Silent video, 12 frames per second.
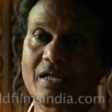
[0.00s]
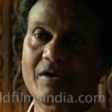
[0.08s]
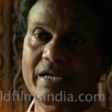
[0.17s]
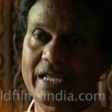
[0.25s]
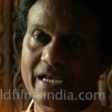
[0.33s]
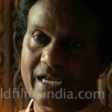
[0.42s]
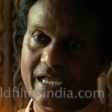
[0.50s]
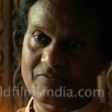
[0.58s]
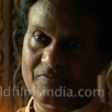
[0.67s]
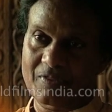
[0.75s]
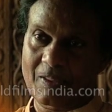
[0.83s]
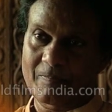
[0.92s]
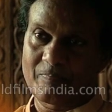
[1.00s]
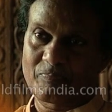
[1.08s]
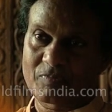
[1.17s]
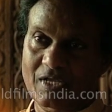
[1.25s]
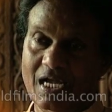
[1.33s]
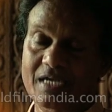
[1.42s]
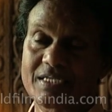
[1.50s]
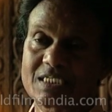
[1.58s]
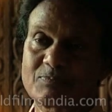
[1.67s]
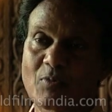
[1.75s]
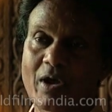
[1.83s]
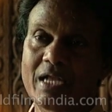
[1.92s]
real life and they
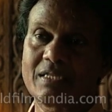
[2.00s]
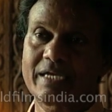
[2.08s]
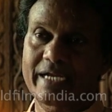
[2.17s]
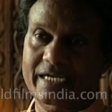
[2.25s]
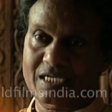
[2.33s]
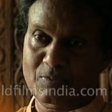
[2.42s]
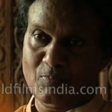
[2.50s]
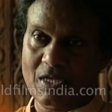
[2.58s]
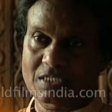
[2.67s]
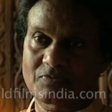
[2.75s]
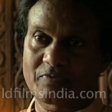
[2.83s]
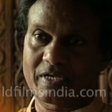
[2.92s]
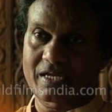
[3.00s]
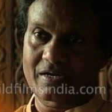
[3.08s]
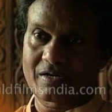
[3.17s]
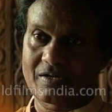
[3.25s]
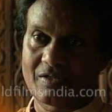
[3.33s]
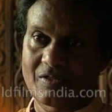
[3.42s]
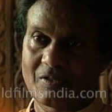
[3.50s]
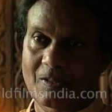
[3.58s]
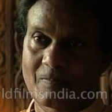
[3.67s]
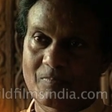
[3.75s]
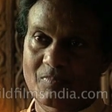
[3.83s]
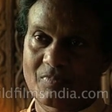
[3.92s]
spoil the atmosphere.
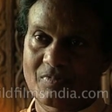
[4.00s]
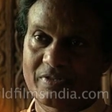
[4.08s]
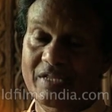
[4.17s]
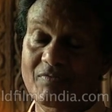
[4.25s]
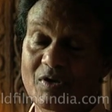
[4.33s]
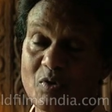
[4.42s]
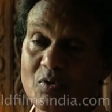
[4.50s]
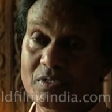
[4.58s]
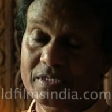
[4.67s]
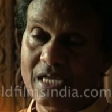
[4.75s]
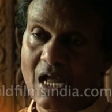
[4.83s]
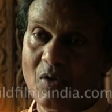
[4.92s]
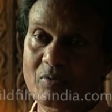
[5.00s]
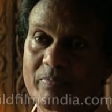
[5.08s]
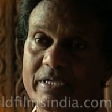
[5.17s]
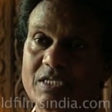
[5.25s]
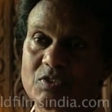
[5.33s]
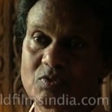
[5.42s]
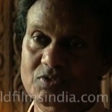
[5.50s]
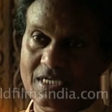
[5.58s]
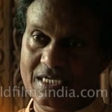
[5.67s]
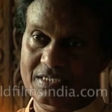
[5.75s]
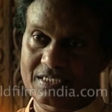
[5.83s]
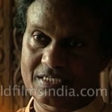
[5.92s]
They were looked down by the
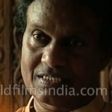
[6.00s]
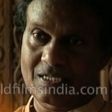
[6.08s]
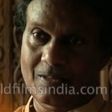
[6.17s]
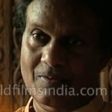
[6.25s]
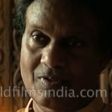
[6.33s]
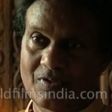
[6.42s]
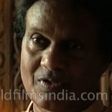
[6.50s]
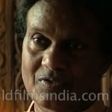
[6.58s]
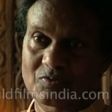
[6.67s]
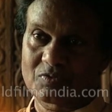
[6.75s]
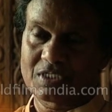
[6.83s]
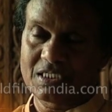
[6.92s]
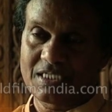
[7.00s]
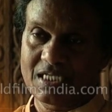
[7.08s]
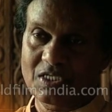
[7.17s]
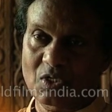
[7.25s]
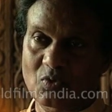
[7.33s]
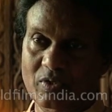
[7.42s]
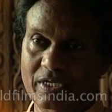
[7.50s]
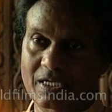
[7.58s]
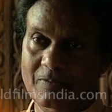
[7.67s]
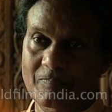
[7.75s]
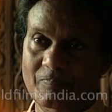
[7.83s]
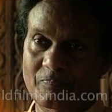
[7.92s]
society. So Siddhendra
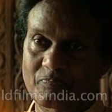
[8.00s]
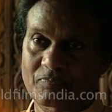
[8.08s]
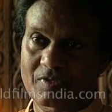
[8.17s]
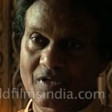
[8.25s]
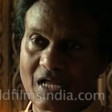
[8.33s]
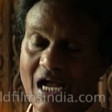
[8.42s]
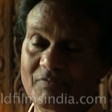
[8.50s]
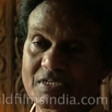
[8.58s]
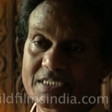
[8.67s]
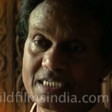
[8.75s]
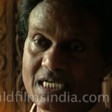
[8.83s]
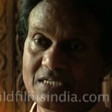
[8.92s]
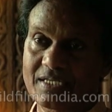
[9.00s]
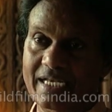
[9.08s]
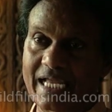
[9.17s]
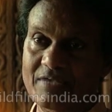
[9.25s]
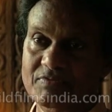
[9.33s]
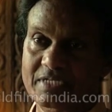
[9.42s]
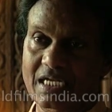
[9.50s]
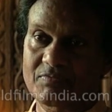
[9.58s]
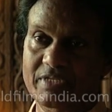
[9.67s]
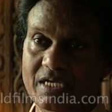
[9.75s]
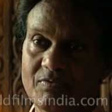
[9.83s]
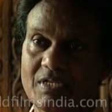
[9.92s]
Yogi, after seeing the lifestyle of
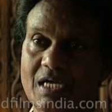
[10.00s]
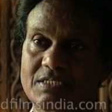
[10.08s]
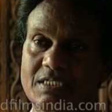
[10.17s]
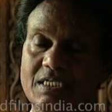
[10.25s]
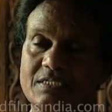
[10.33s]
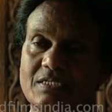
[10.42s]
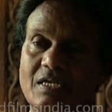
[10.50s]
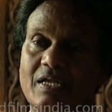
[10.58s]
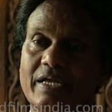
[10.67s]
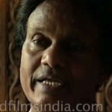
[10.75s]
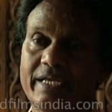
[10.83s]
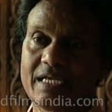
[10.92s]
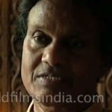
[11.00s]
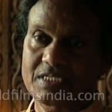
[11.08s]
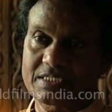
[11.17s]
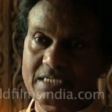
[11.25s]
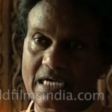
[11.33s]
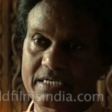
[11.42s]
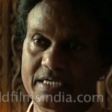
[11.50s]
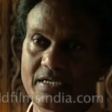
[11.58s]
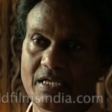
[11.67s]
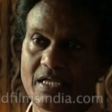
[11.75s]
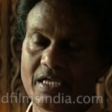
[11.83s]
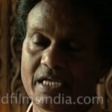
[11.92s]
Devadasis, he has decided
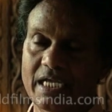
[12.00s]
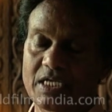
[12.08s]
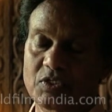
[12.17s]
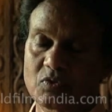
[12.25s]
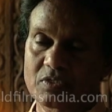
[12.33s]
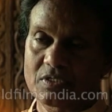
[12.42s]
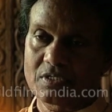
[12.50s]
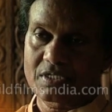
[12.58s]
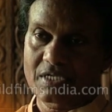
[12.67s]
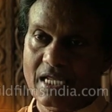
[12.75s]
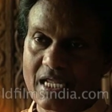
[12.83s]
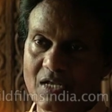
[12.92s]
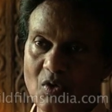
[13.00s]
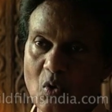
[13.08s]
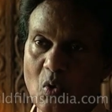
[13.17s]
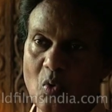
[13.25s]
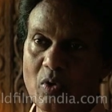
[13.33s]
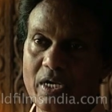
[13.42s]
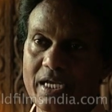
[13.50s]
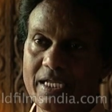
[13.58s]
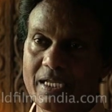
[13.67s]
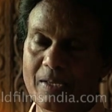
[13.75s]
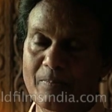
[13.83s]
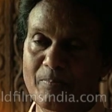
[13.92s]
he should take
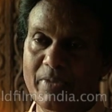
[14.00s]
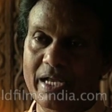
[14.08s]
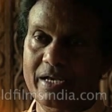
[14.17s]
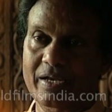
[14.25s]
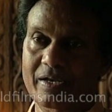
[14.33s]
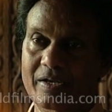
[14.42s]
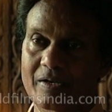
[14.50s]
only men